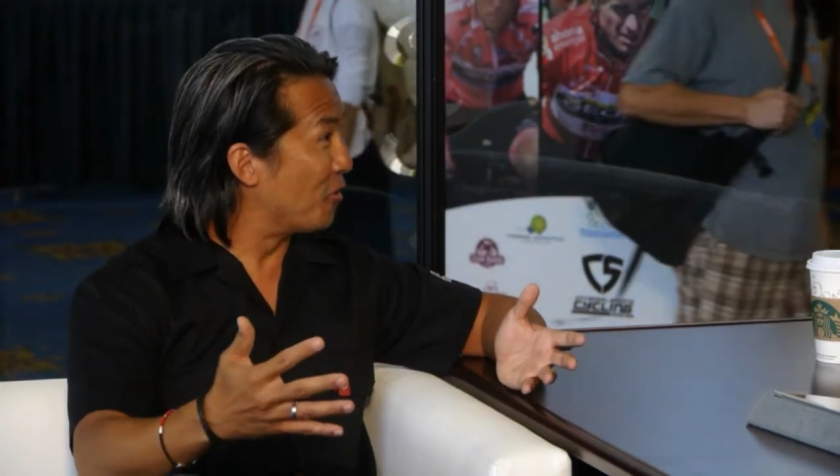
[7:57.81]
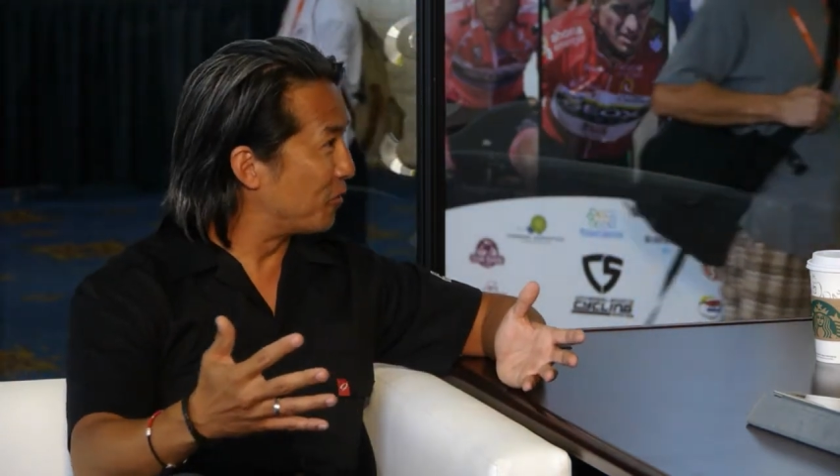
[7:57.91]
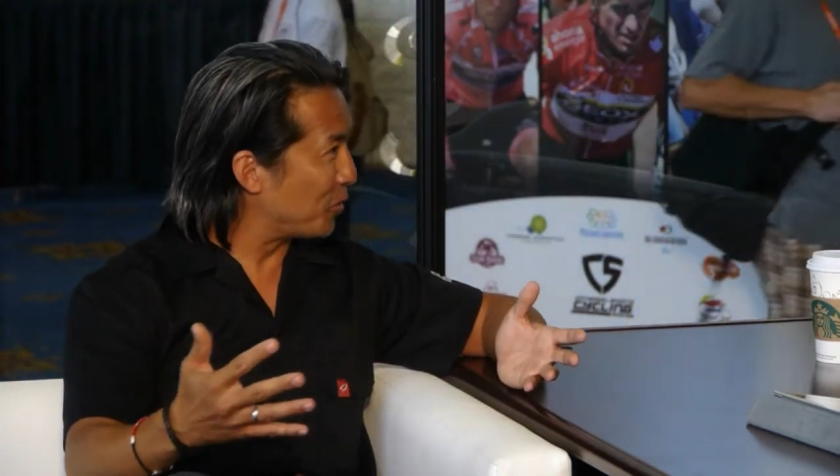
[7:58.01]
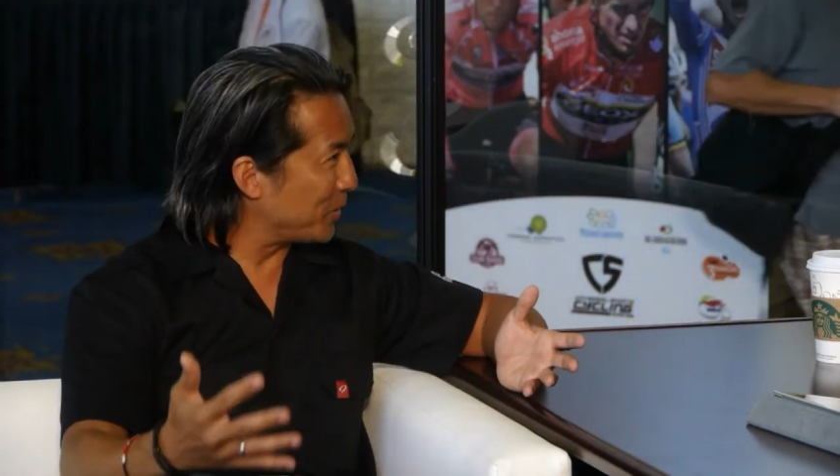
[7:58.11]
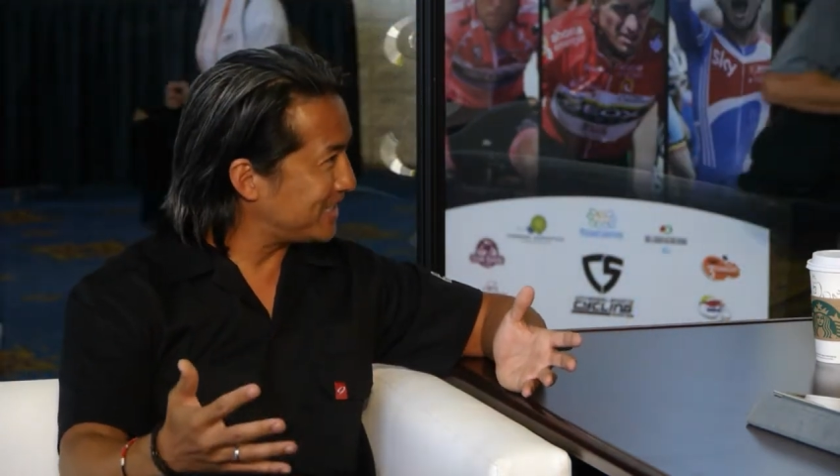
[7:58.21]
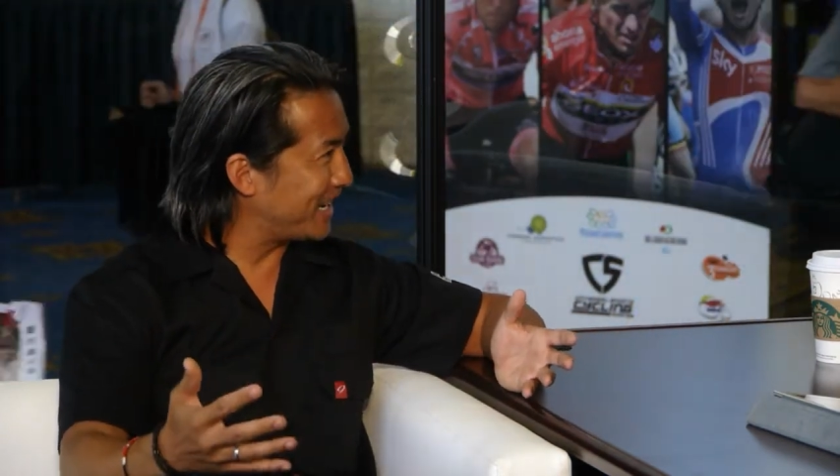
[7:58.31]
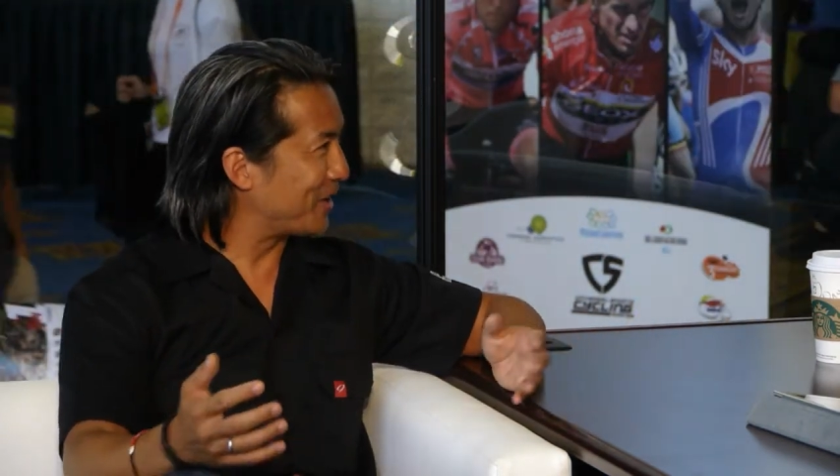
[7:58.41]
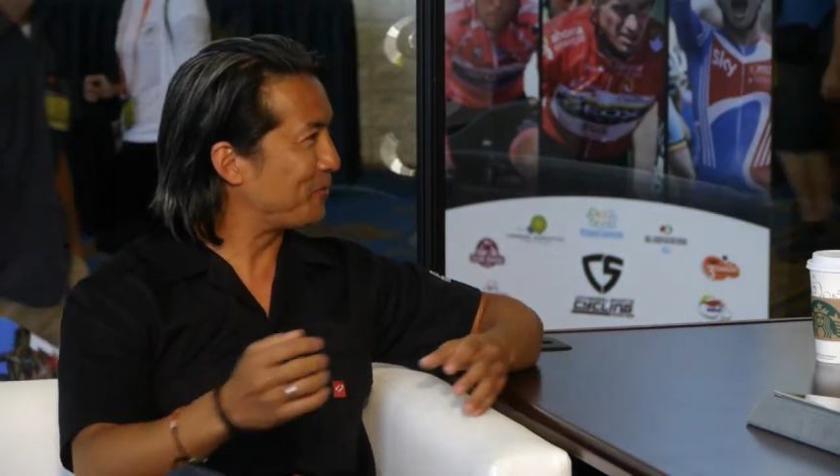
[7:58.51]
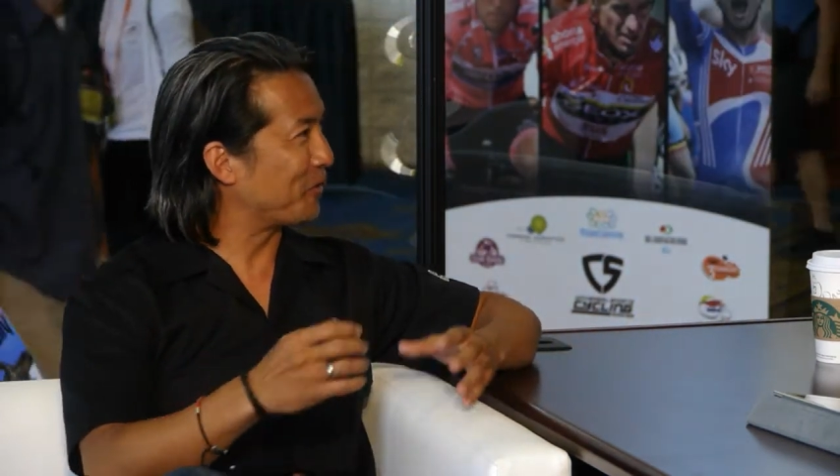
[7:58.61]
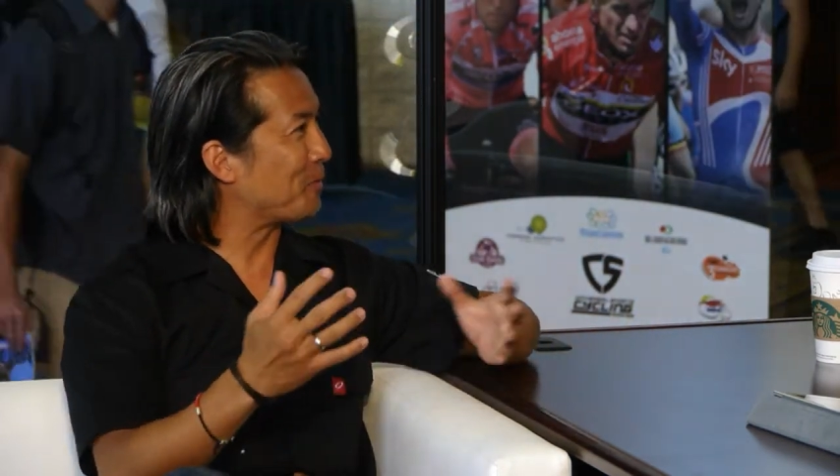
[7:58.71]
over
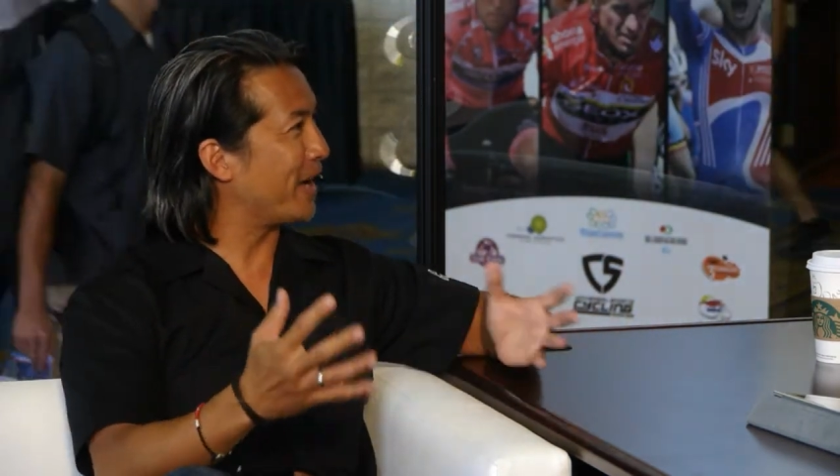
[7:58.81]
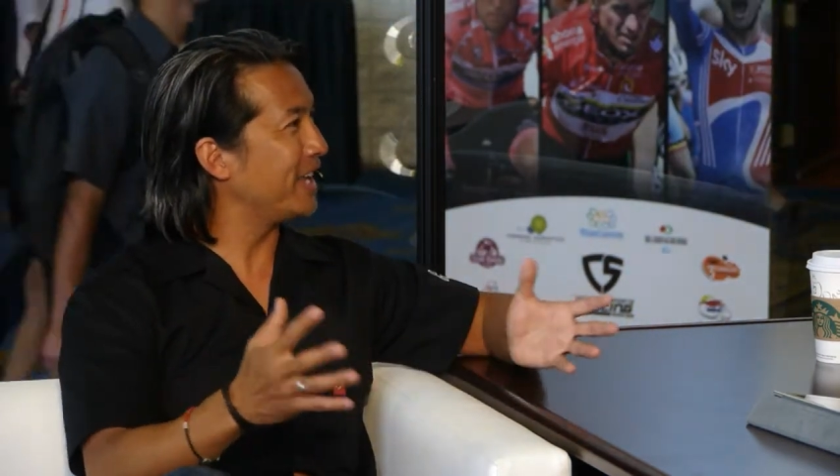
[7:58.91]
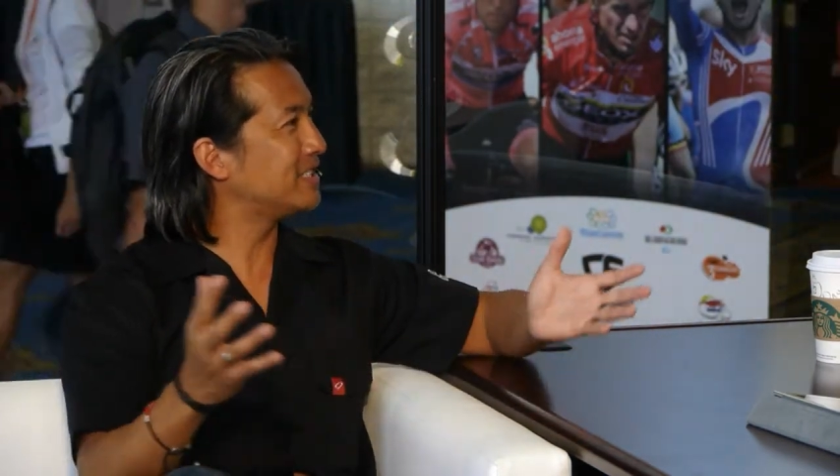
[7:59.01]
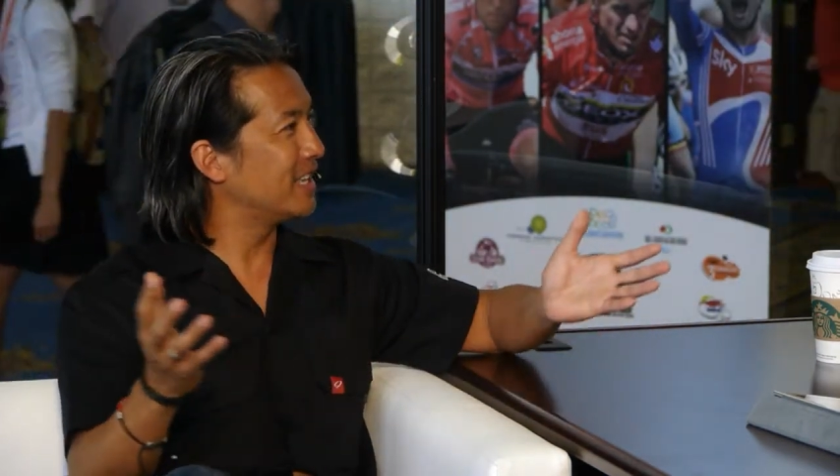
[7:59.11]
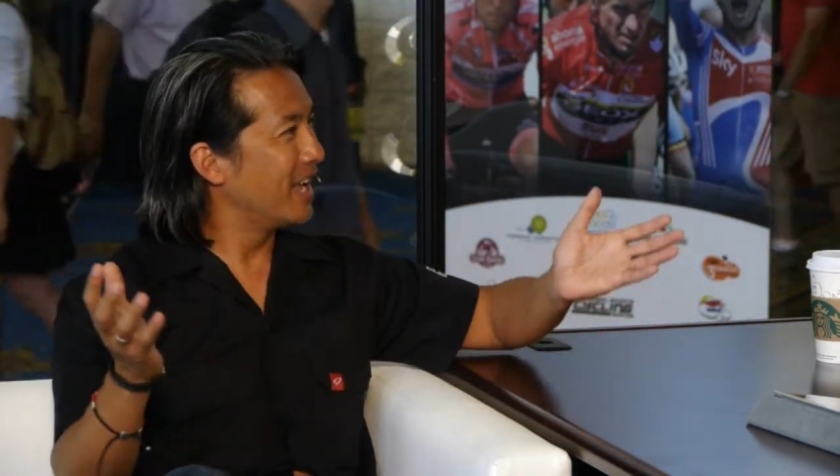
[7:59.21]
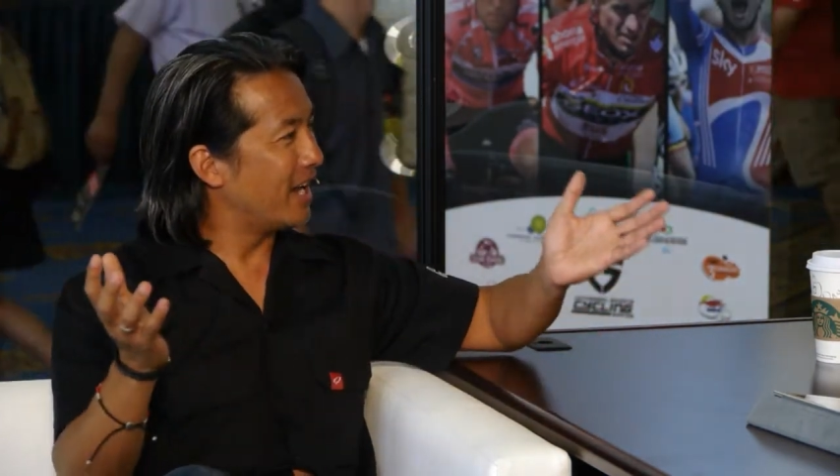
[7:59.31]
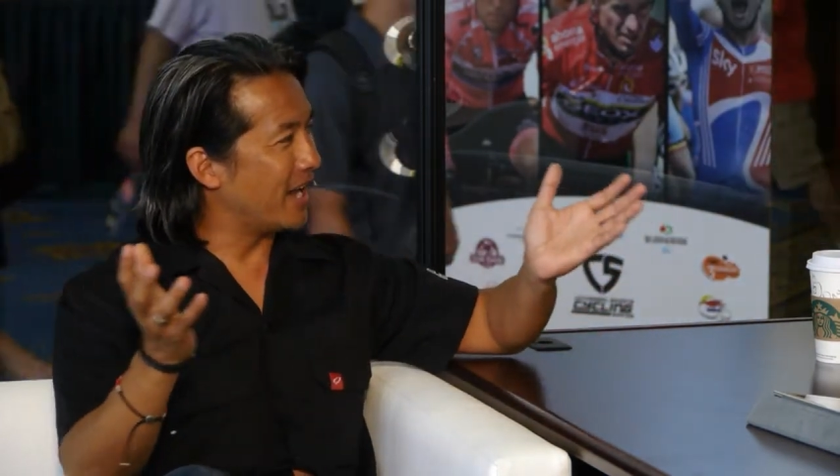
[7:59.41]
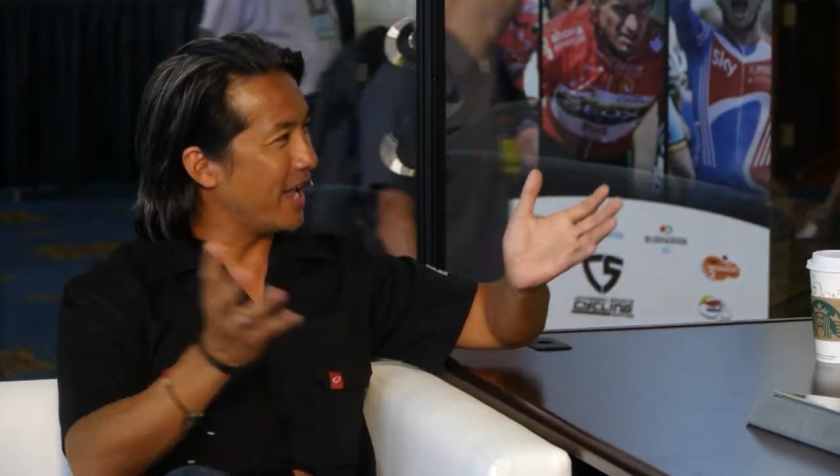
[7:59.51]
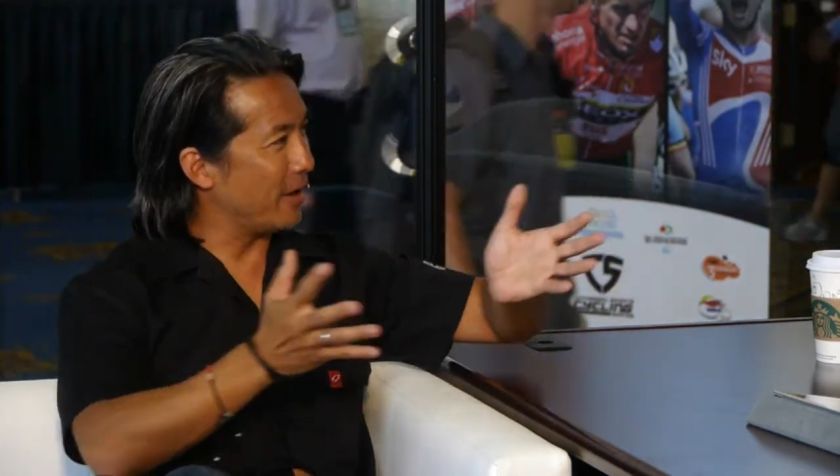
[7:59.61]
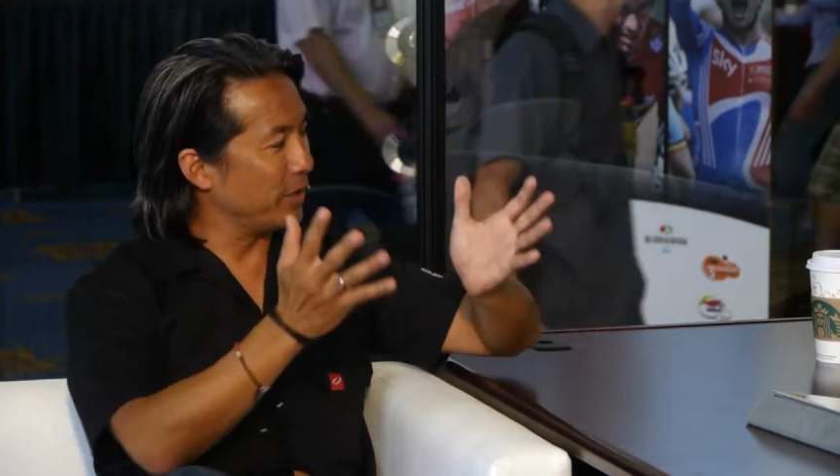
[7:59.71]
retail for the bikes,
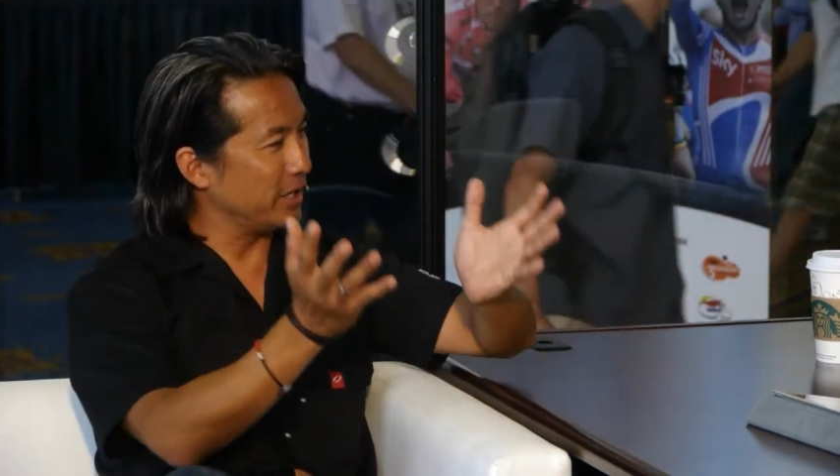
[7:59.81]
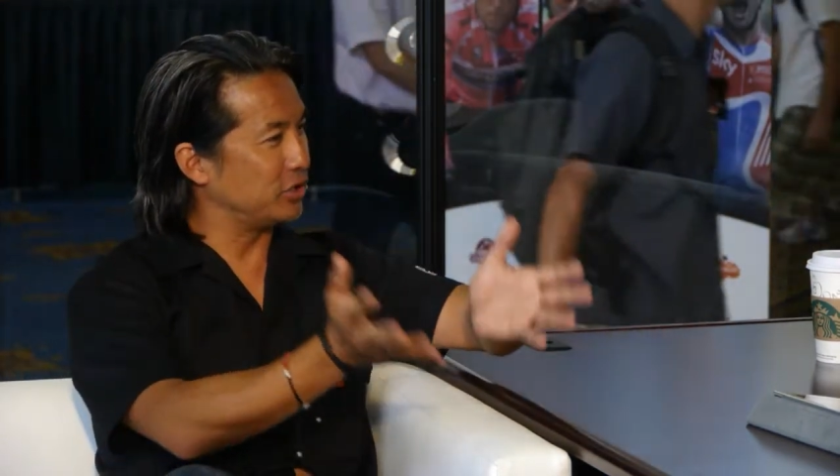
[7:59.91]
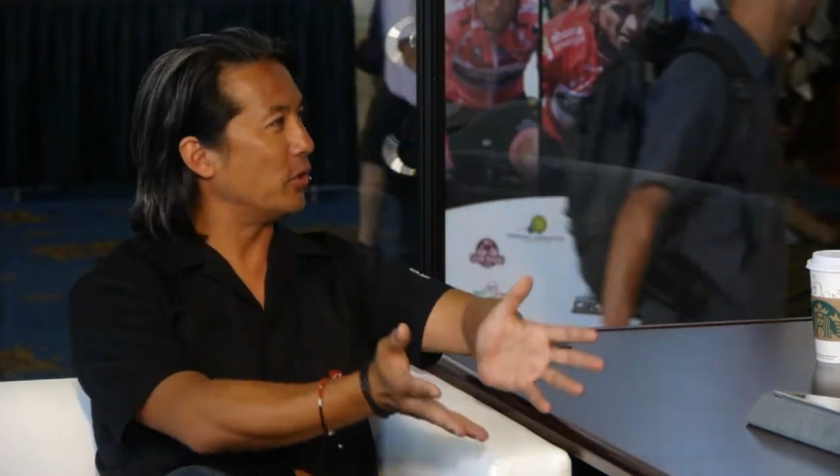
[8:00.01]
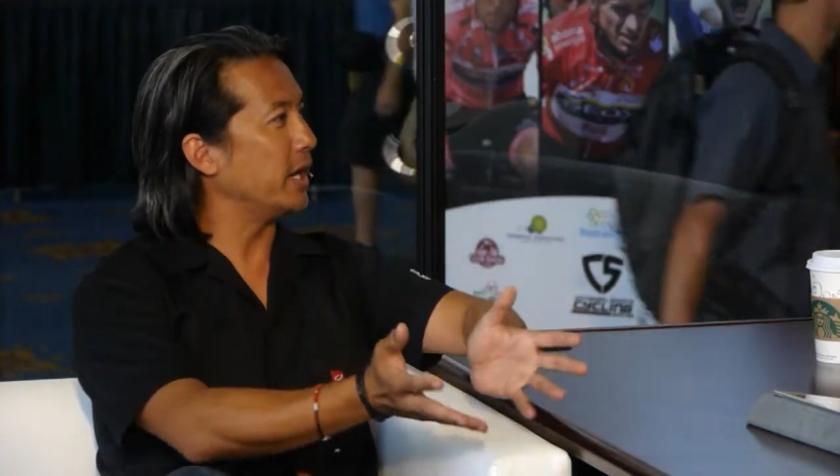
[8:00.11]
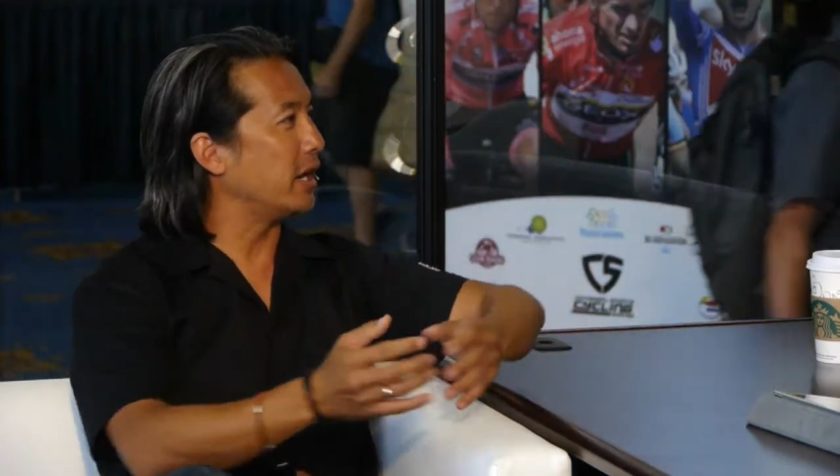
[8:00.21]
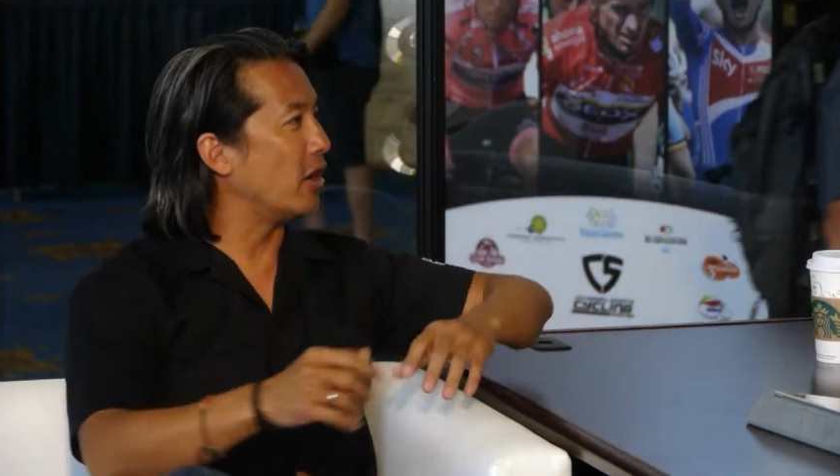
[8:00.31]
and we donated